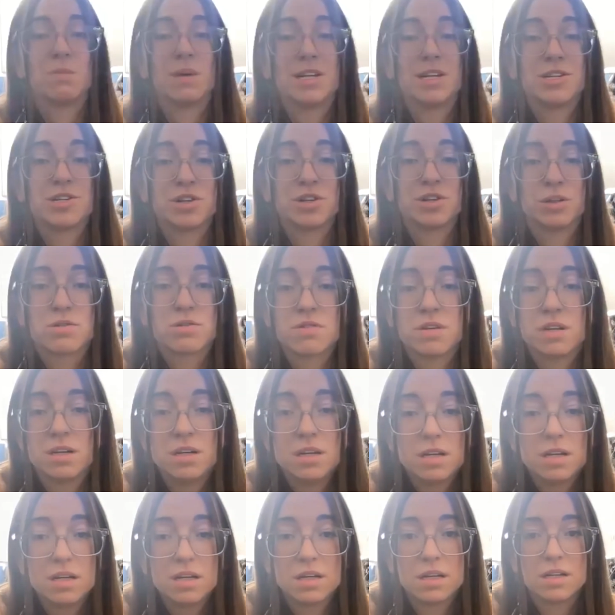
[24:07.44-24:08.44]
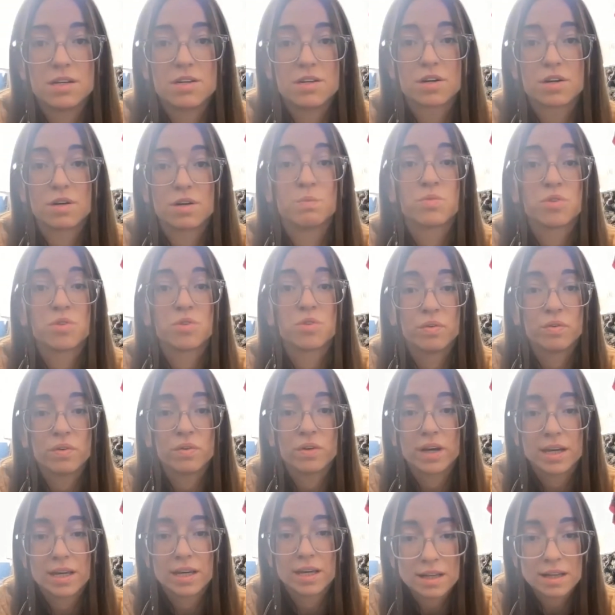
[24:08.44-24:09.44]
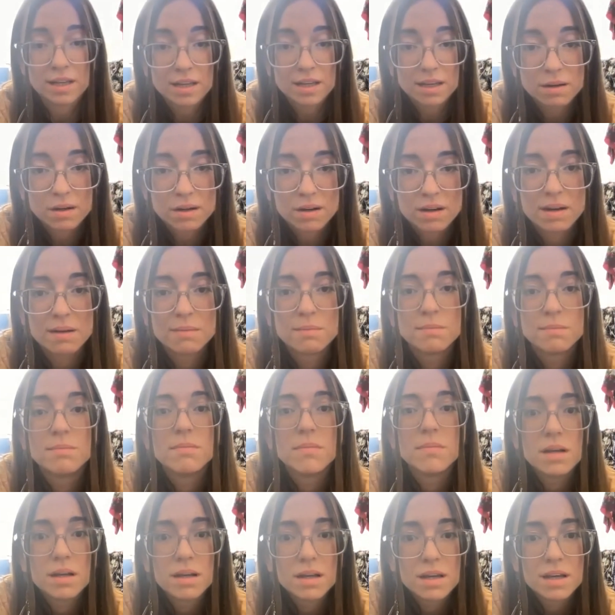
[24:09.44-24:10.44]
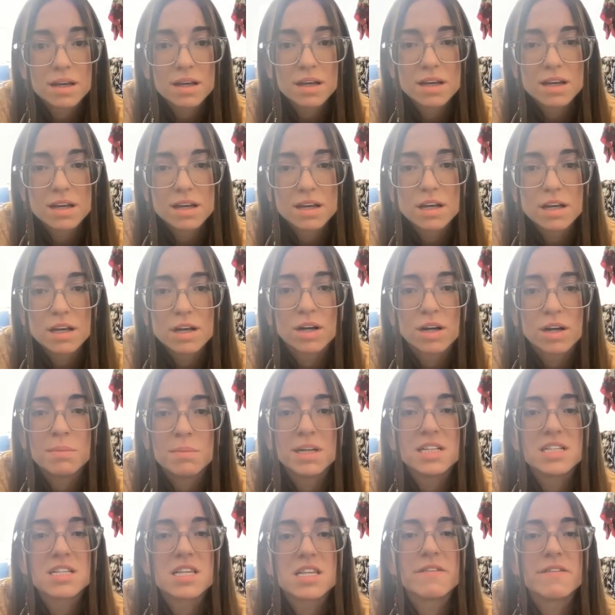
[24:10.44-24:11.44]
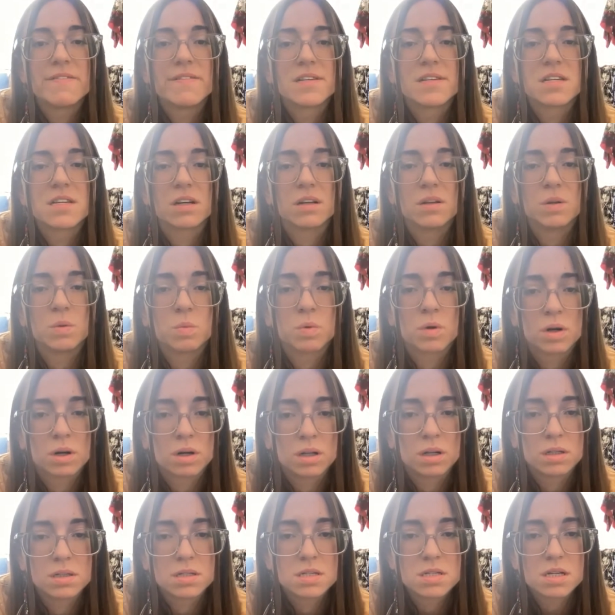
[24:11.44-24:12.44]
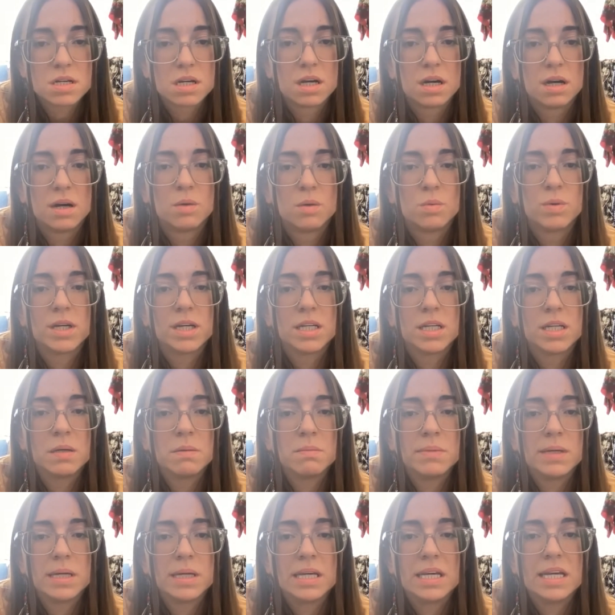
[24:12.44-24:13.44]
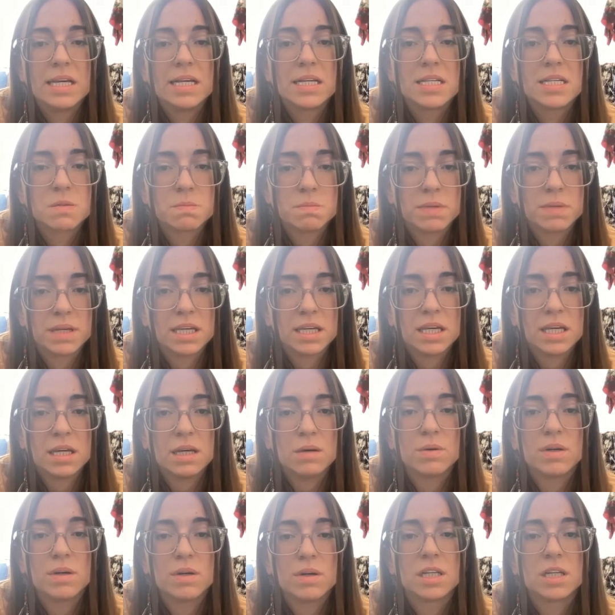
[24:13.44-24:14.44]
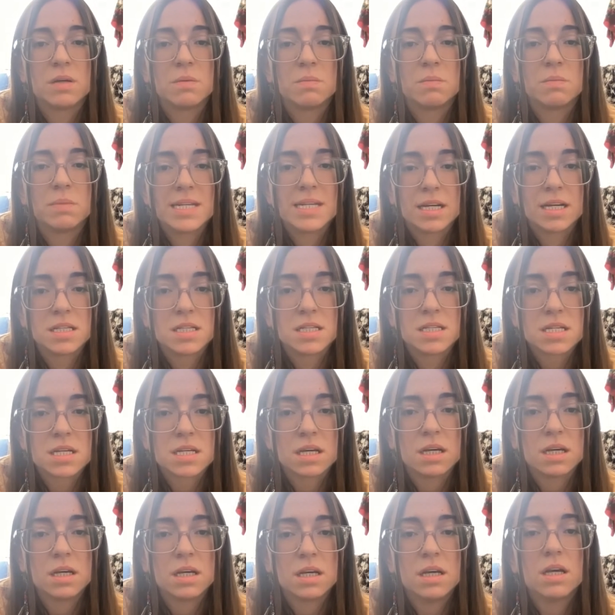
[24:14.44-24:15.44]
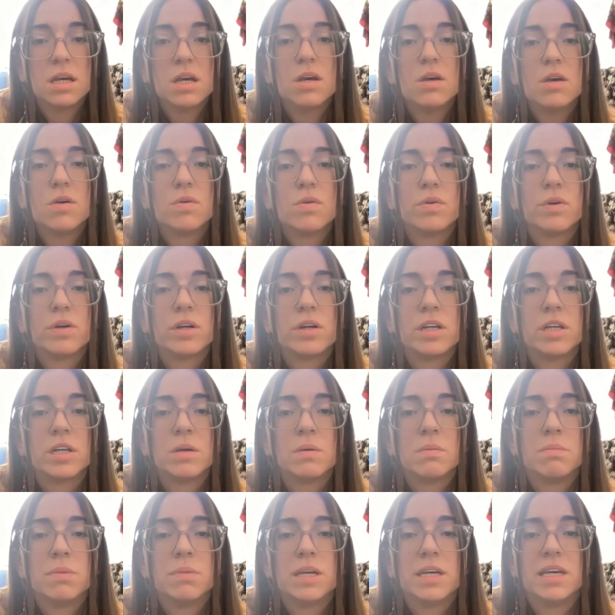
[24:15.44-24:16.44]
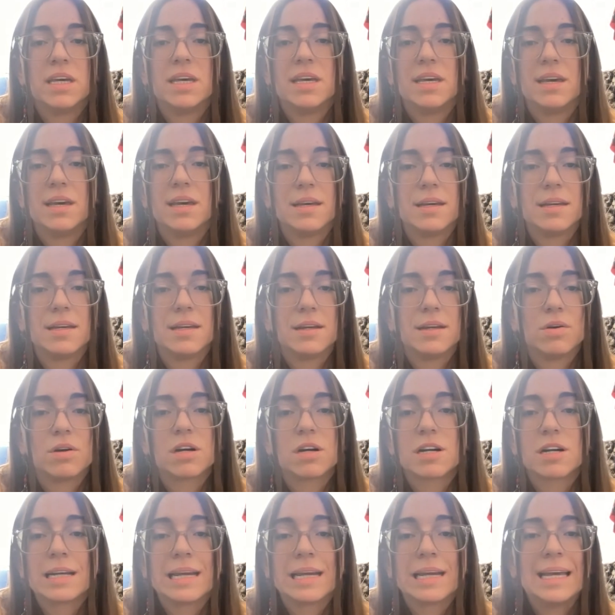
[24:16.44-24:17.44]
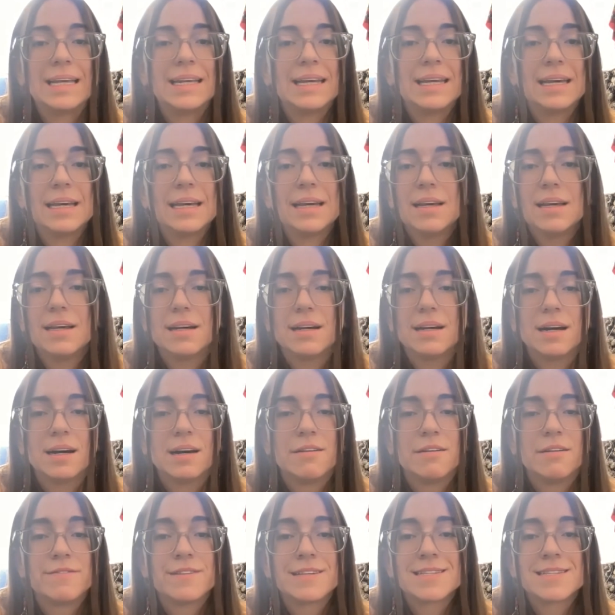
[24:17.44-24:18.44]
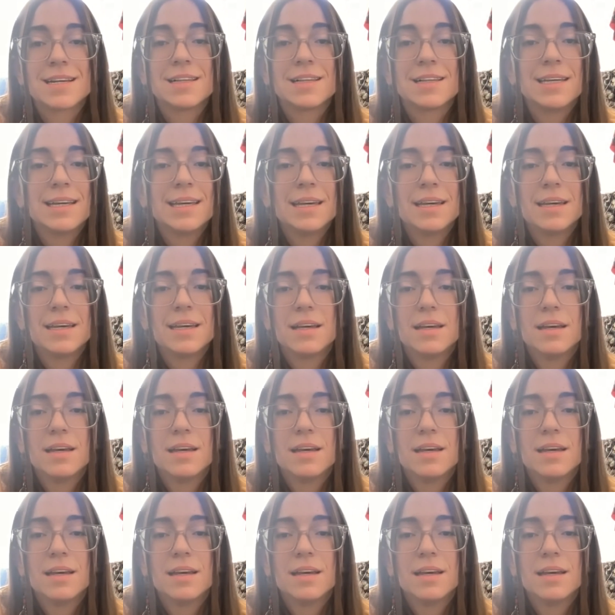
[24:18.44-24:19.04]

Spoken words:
my children in terms of, like, you're coming into the physical world. We're going to be speaking, we're going to be dancing, we're going to be, you know, creating physically,